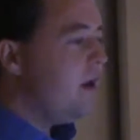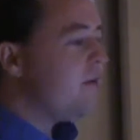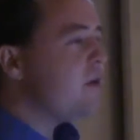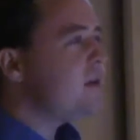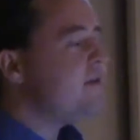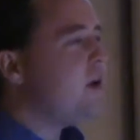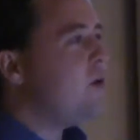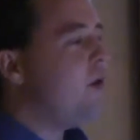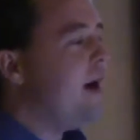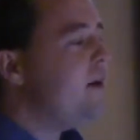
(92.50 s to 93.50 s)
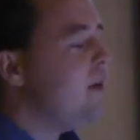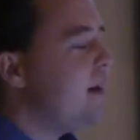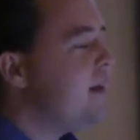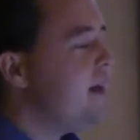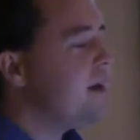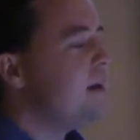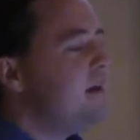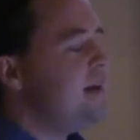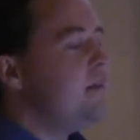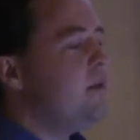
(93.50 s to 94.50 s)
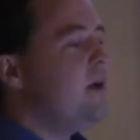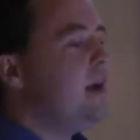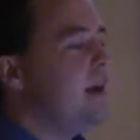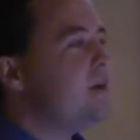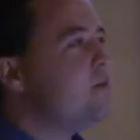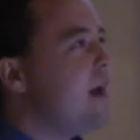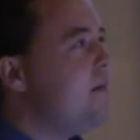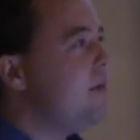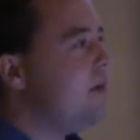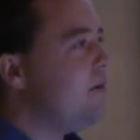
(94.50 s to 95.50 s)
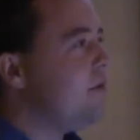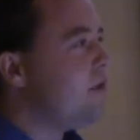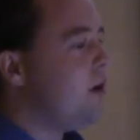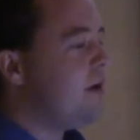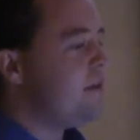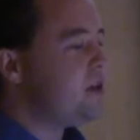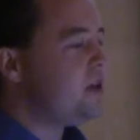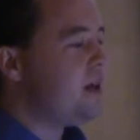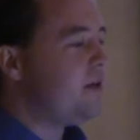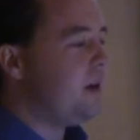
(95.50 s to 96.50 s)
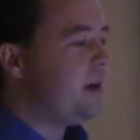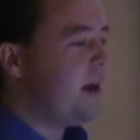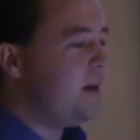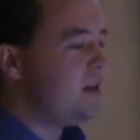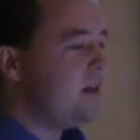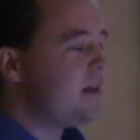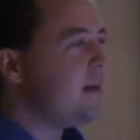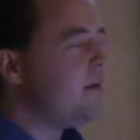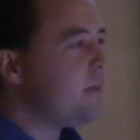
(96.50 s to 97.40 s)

First of all, why do I think deep learning is relevant for artificial general intelligence?